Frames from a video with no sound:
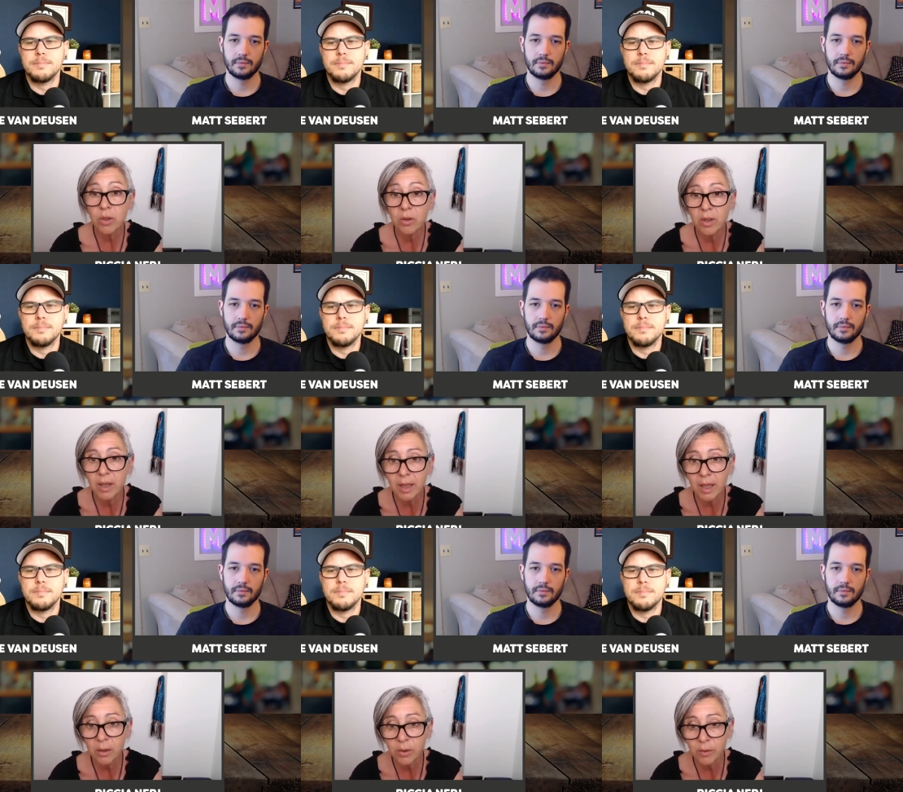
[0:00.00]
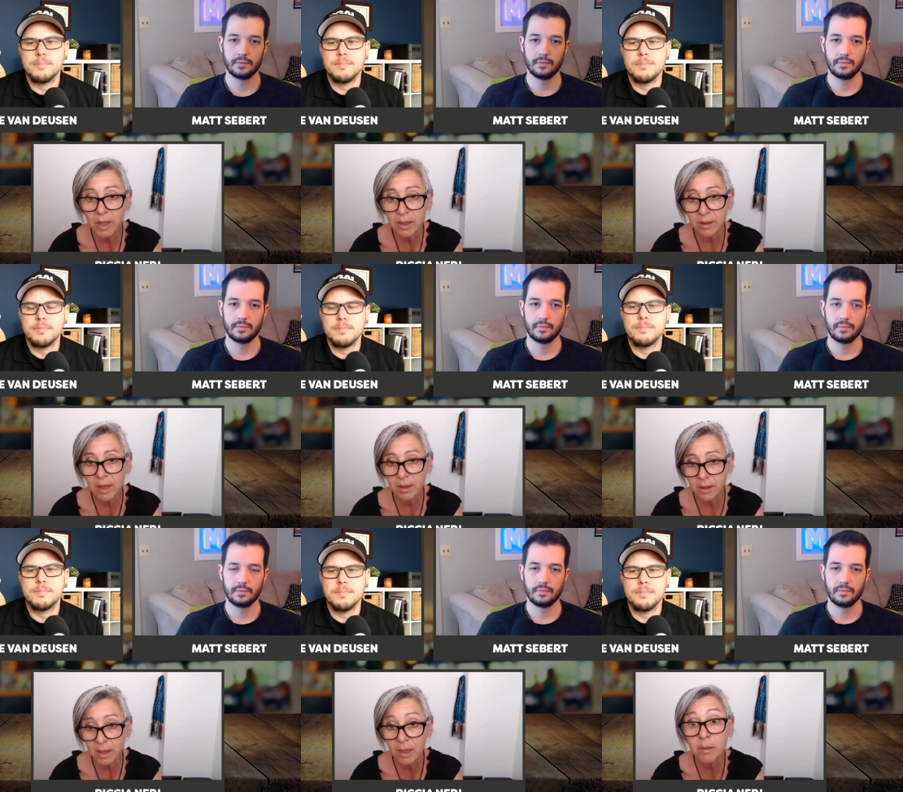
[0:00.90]
Speaker 1: going to get out of it. That's
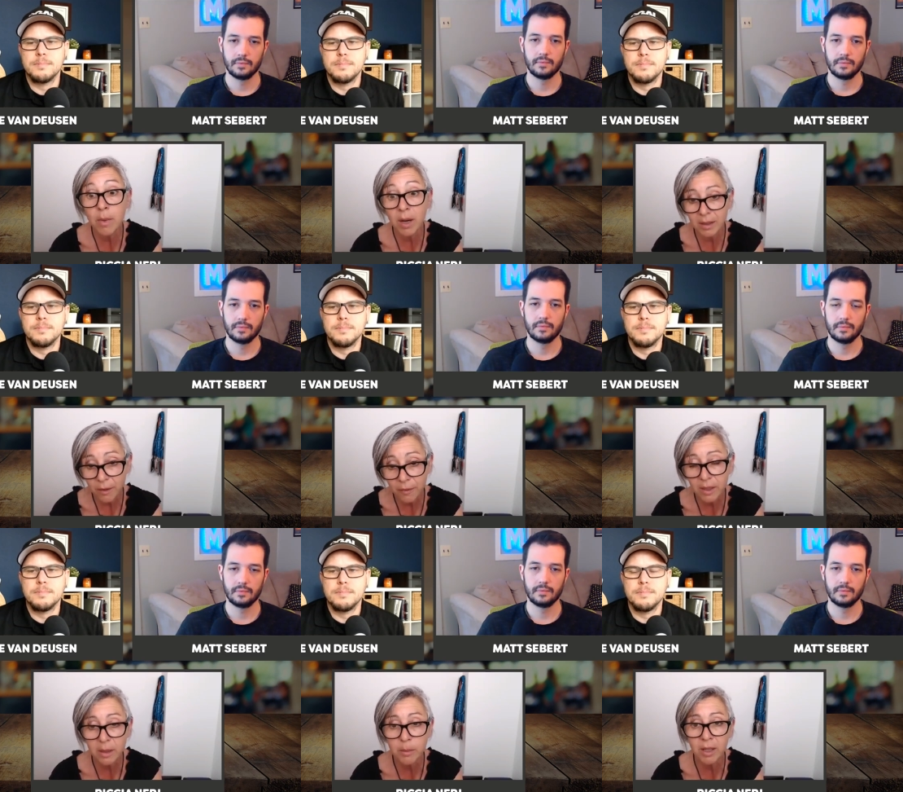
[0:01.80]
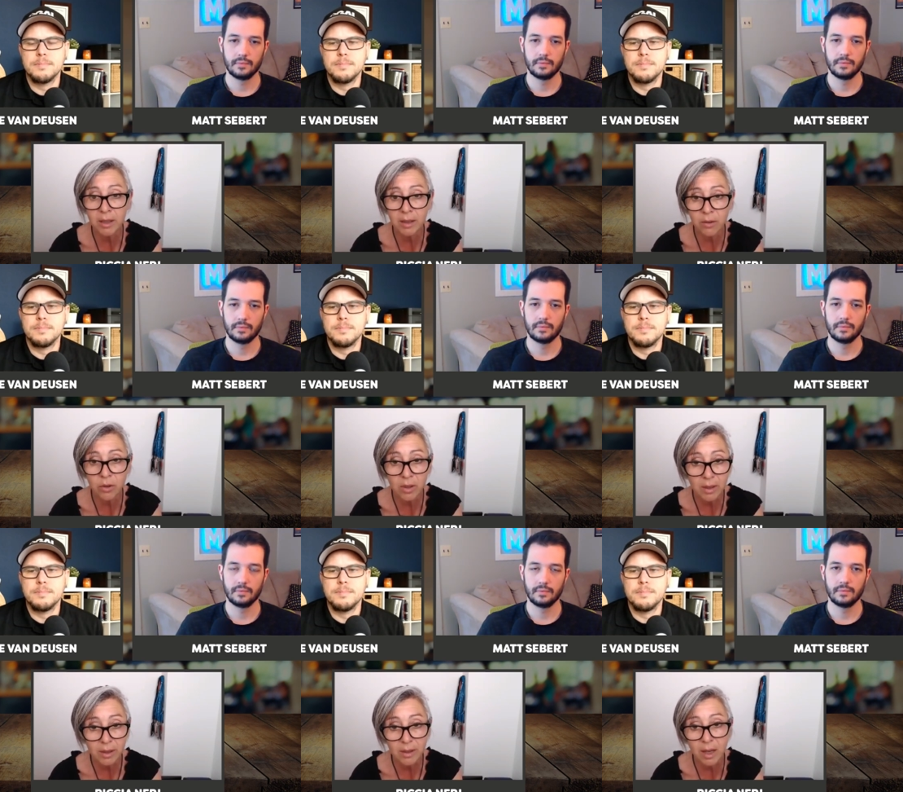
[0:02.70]
that's my definitely my intention.
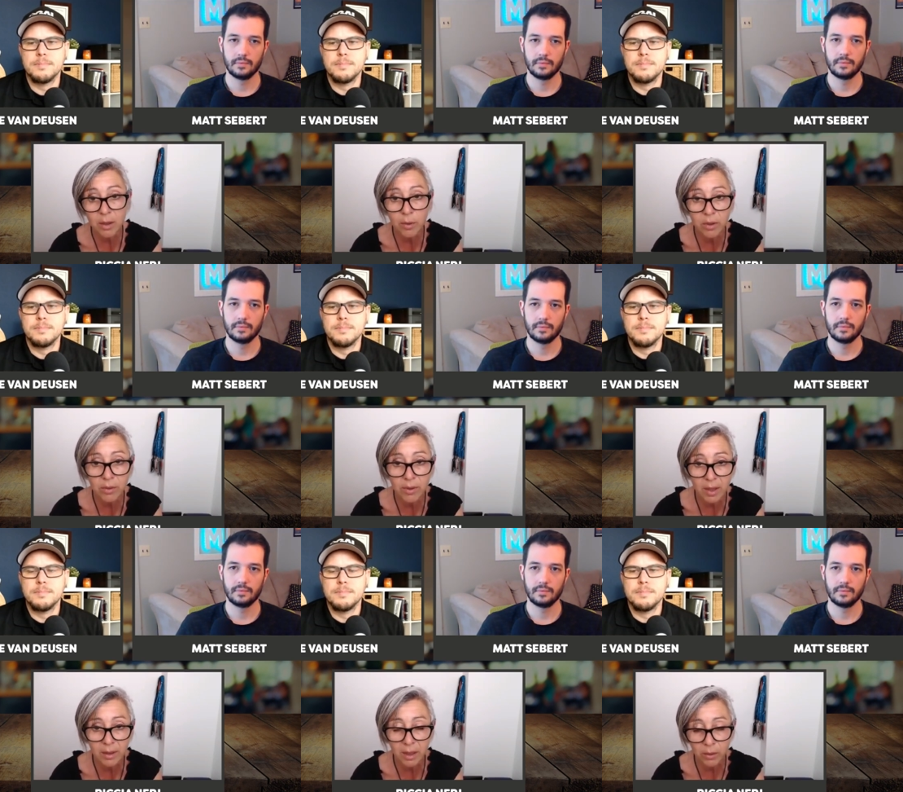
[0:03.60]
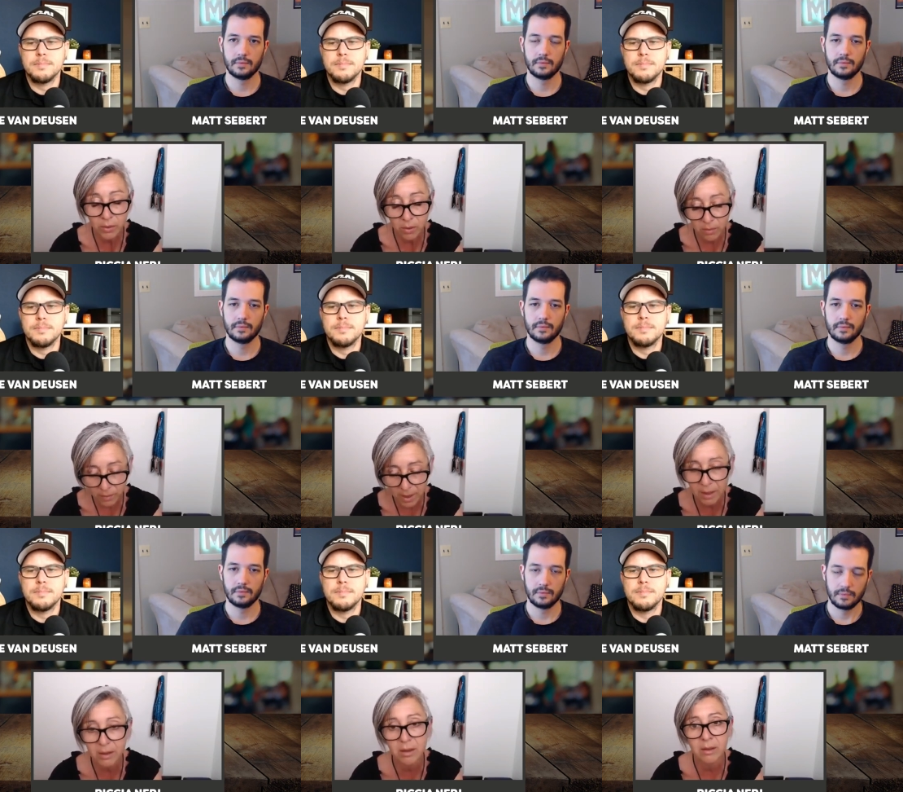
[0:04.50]
That's exactly what you said, Kyle. So
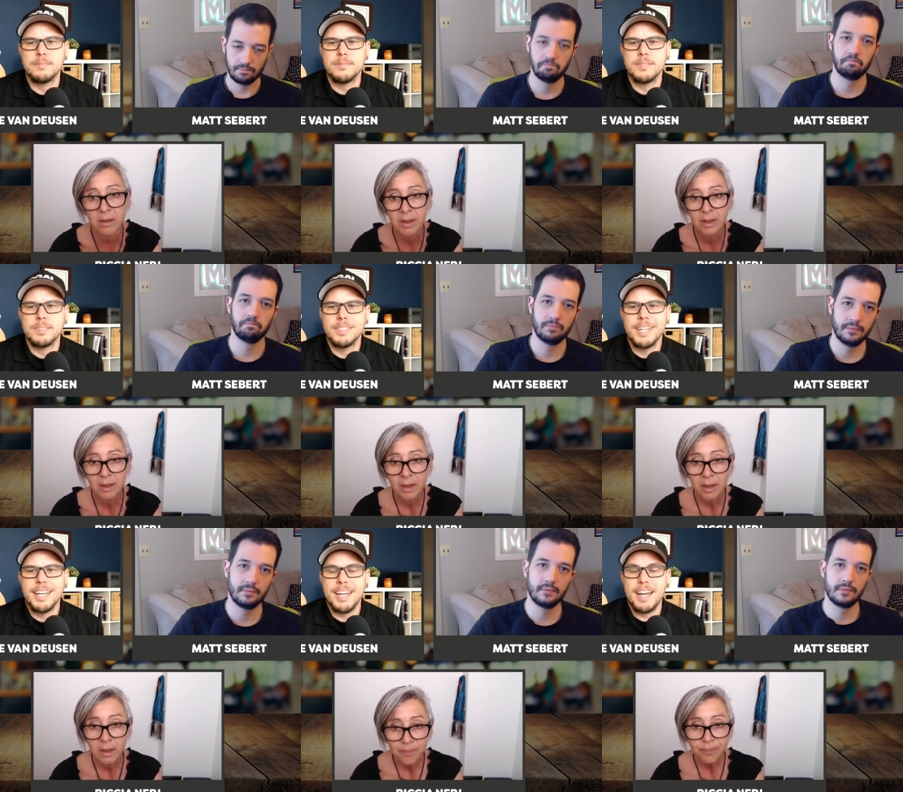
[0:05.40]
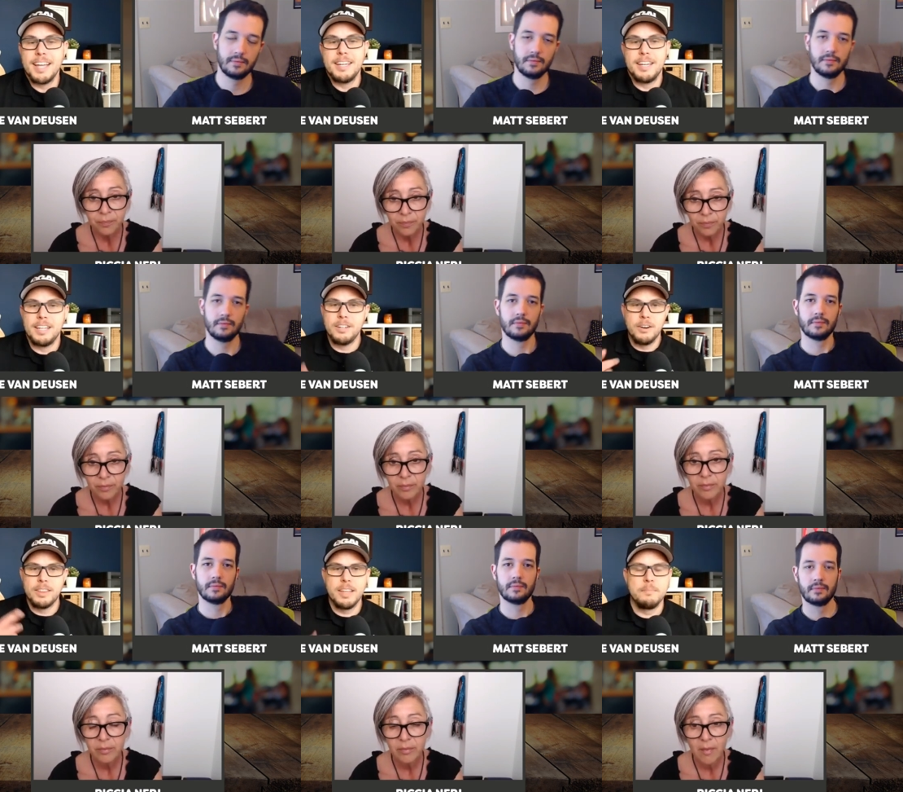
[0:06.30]
thanks.
Speaker 2: Yeah, and you know, I
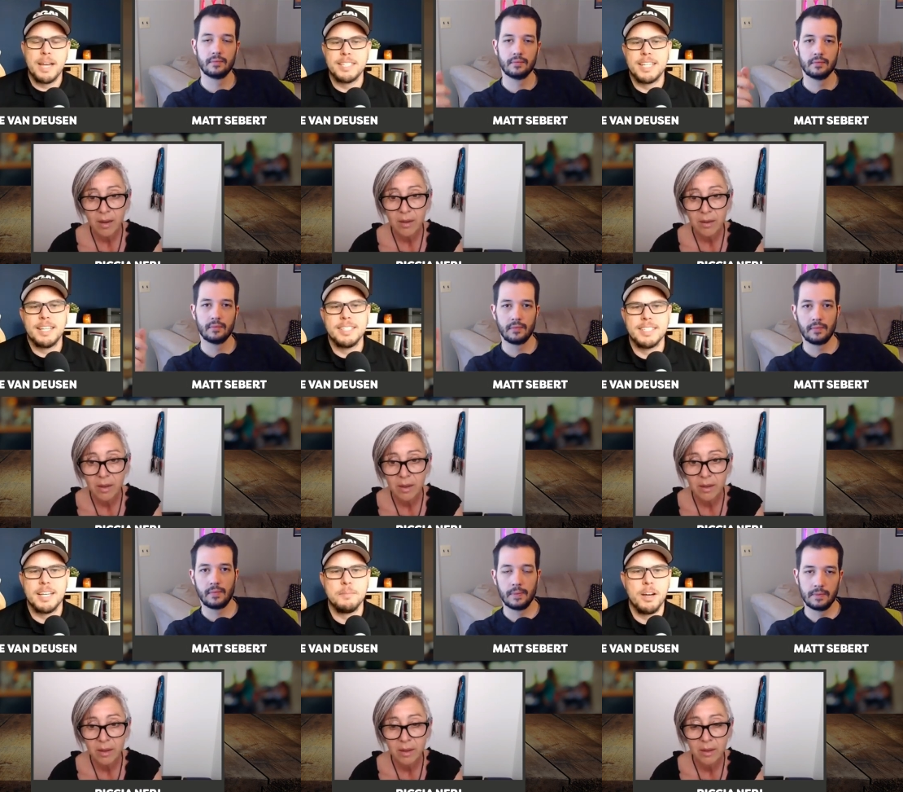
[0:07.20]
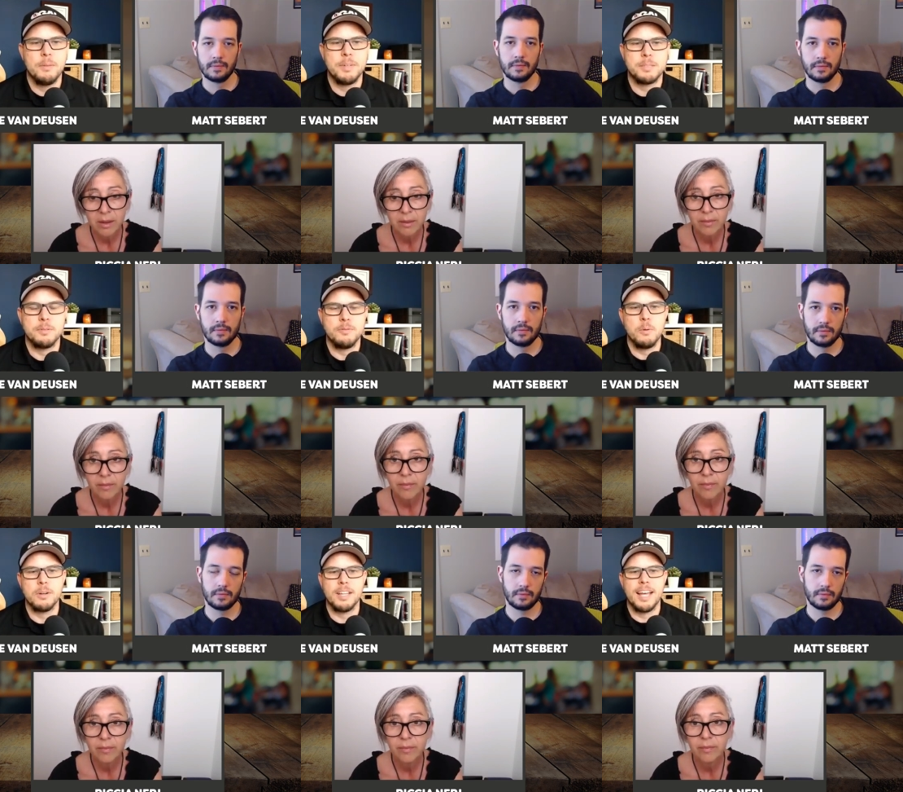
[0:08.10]
think Matt's had the same comments
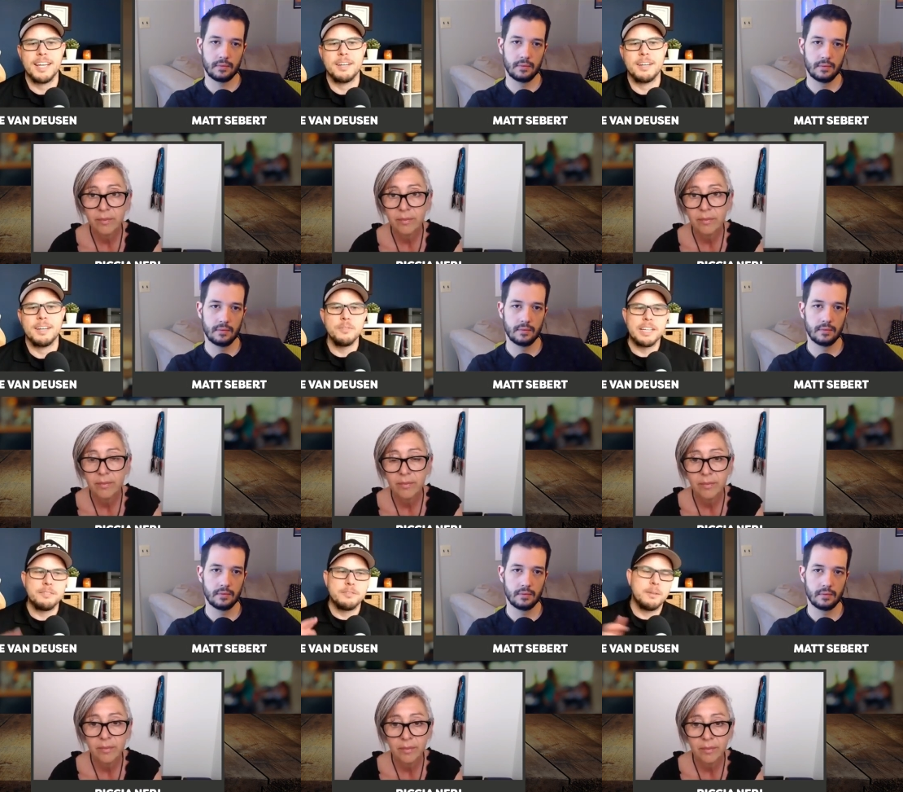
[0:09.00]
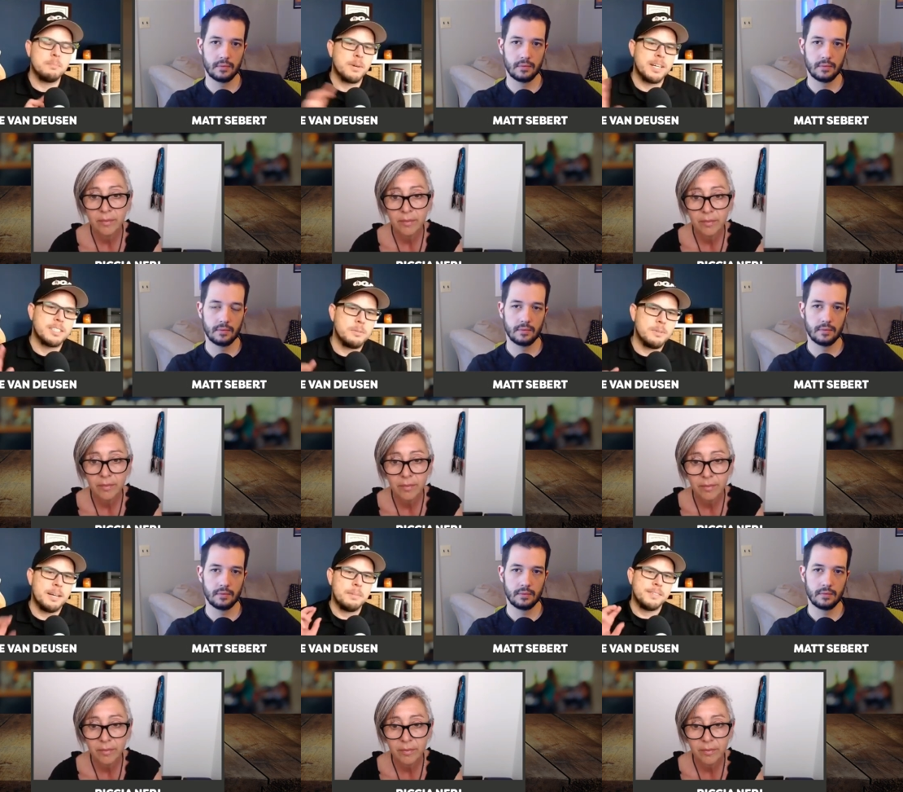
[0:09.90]
before, like moving from print to
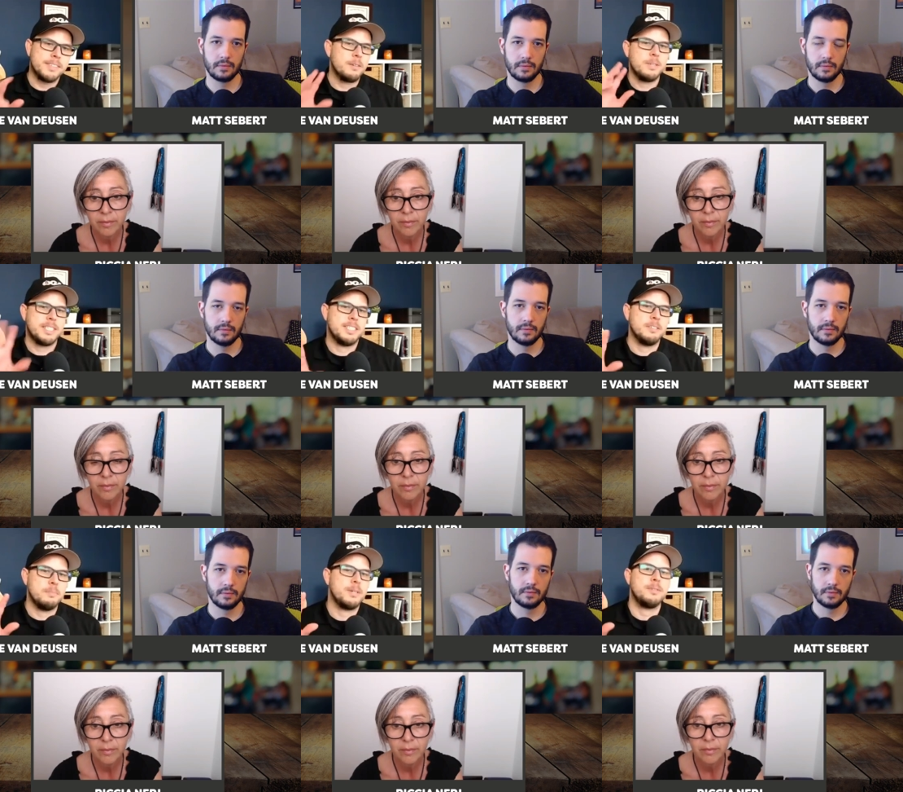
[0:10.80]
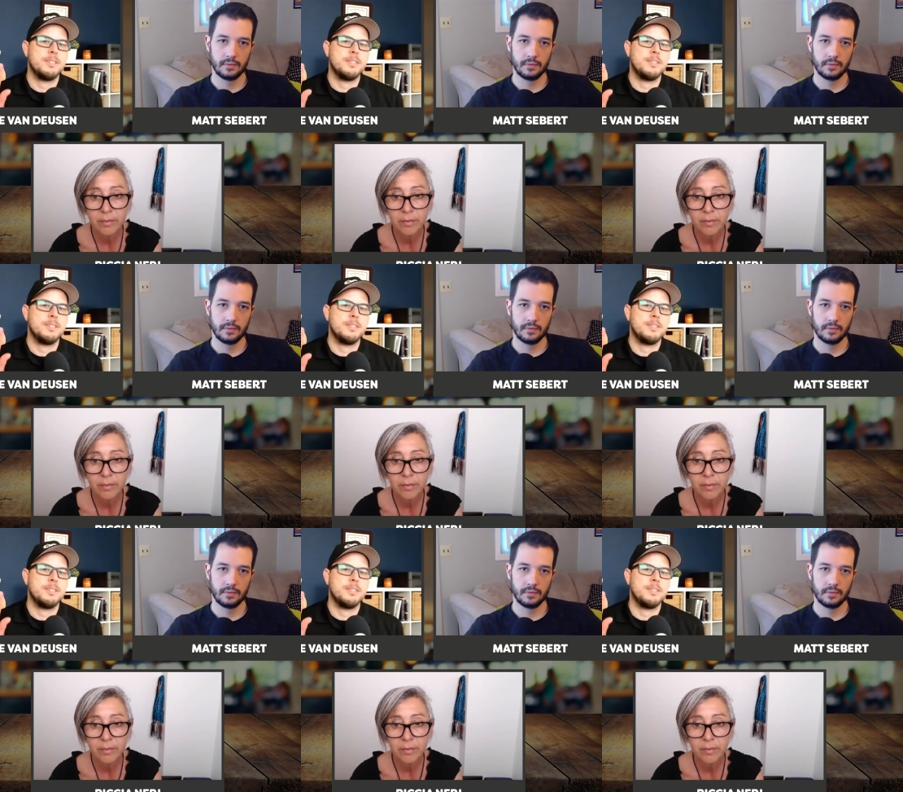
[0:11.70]
web, even though we still both do a